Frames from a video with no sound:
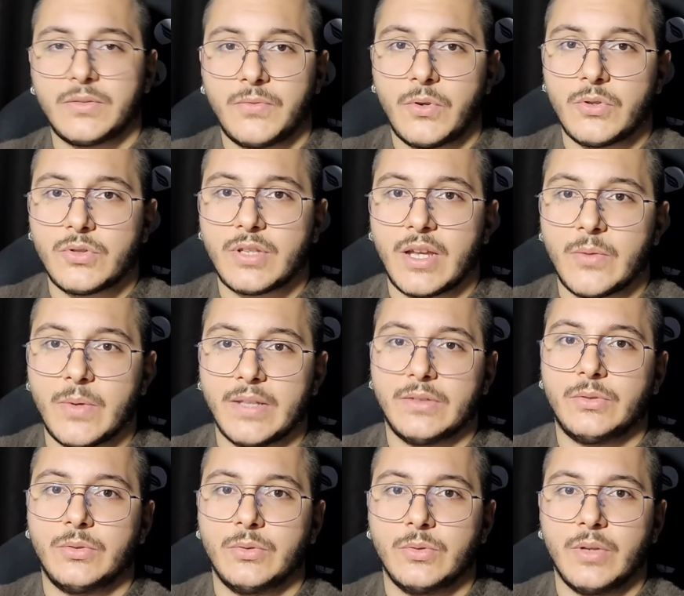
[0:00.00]
first I
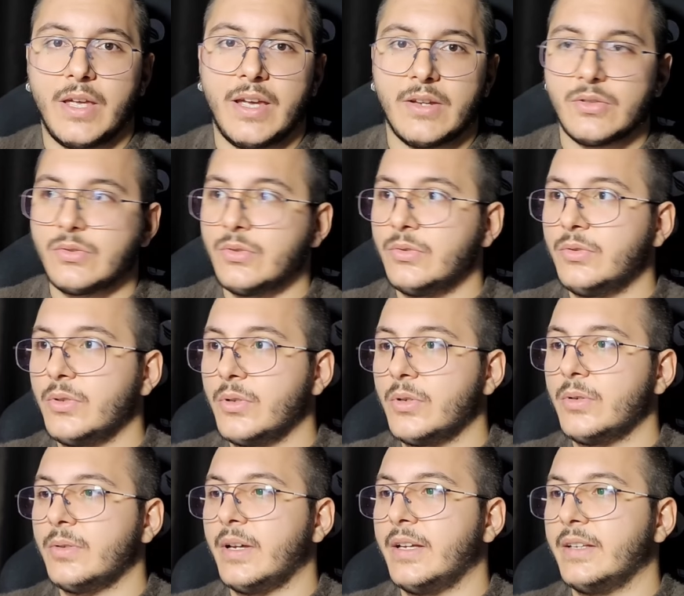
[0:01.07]
went to AI
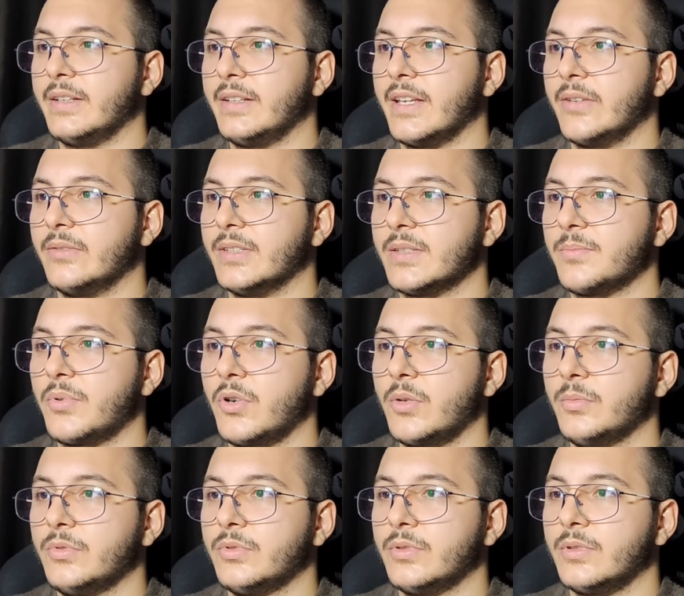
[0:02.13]
Studio and gave this
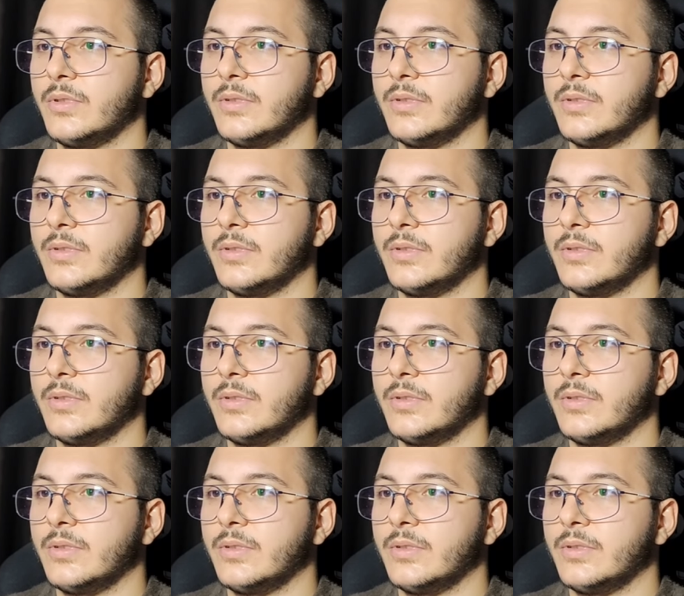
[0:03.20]
prompt,